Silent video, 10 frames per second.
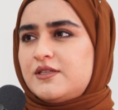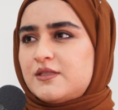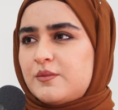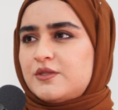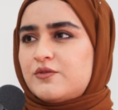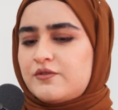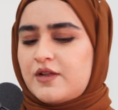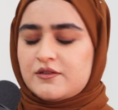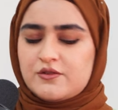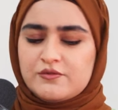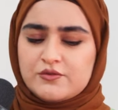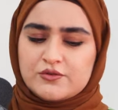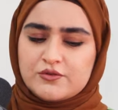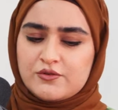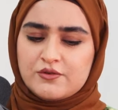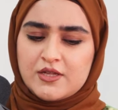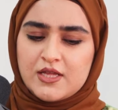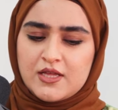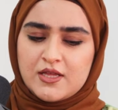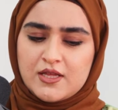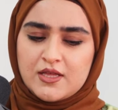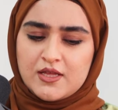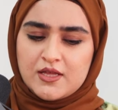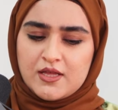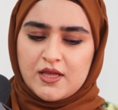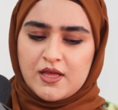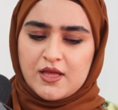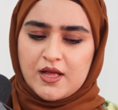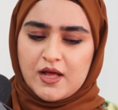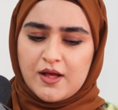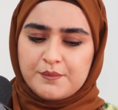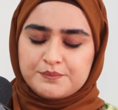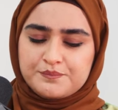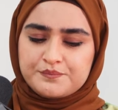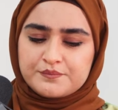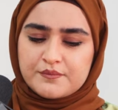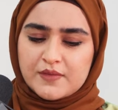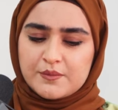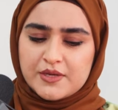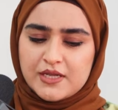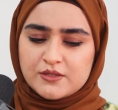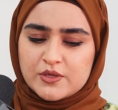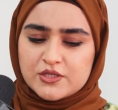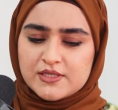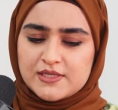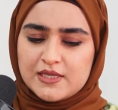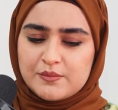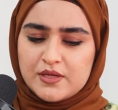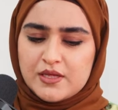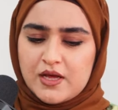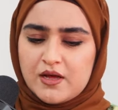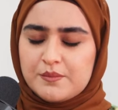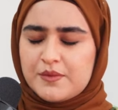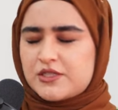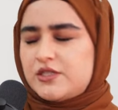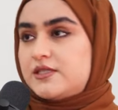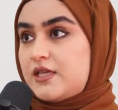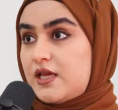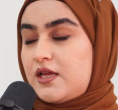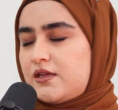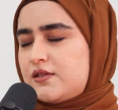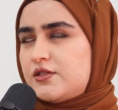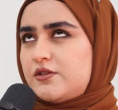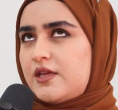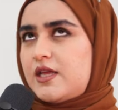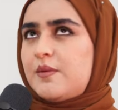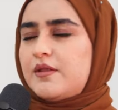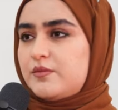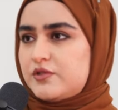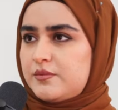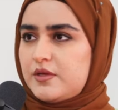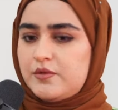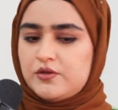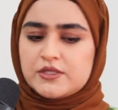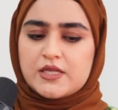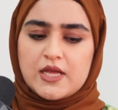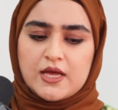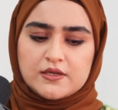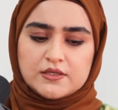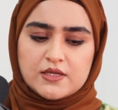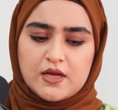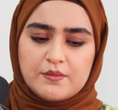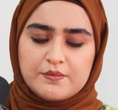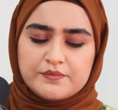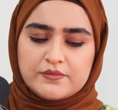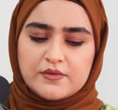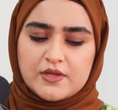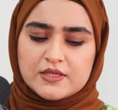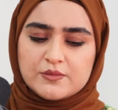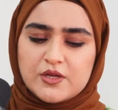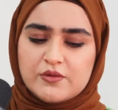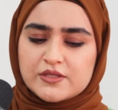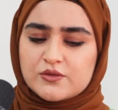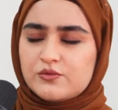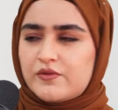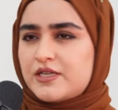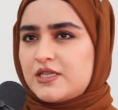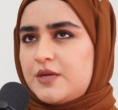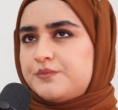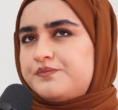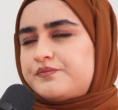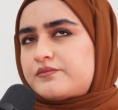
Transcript: something to reflect on, for sure. My next question is a little bit actually sticking to thinking about the Muslim community, and as we know, there's already